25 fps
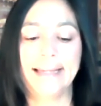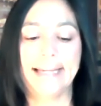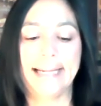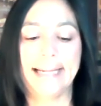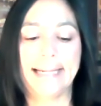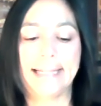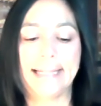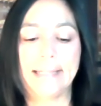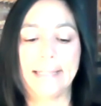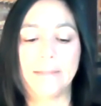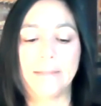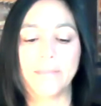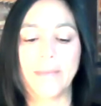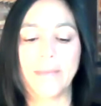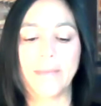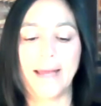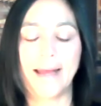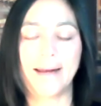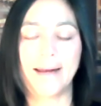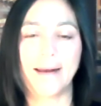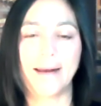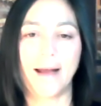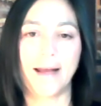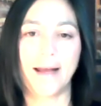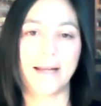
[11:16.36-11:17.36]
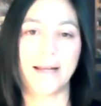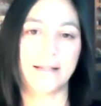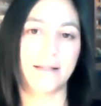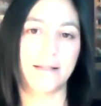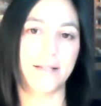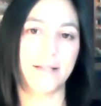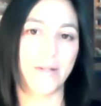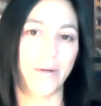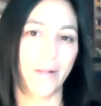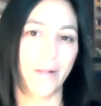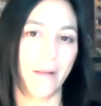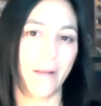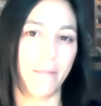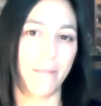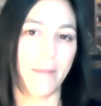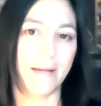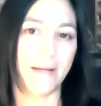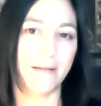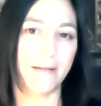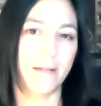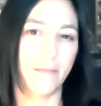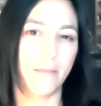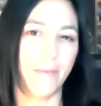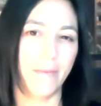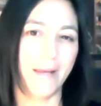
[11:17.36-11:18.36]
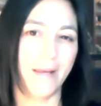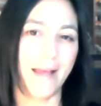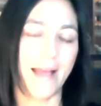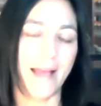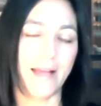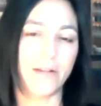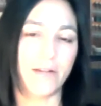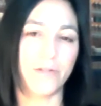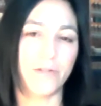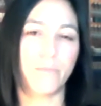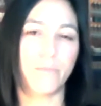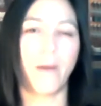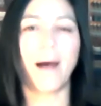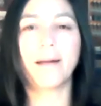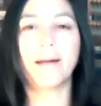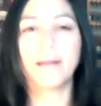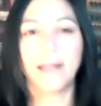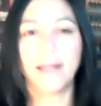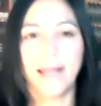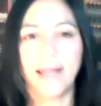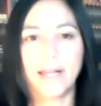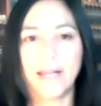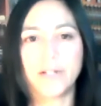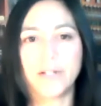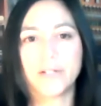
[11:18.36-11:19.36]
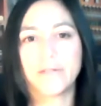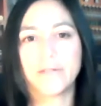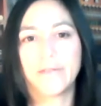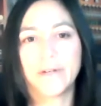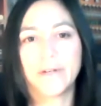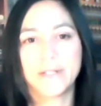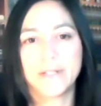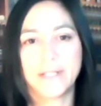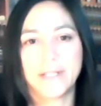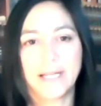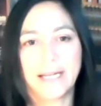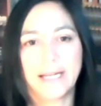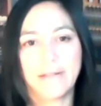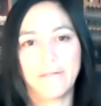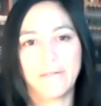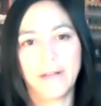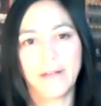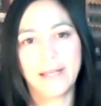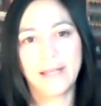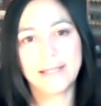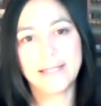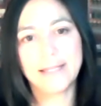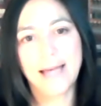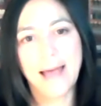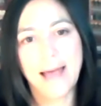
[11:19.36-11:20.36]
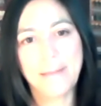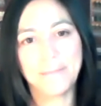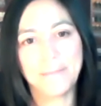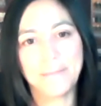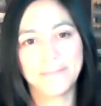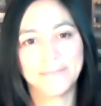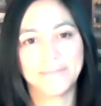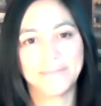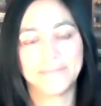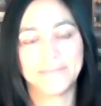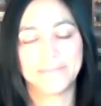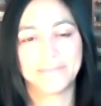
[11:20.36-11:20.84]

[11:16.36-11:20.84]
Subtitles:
and not necessarily meant to be bottle aged for a significant time.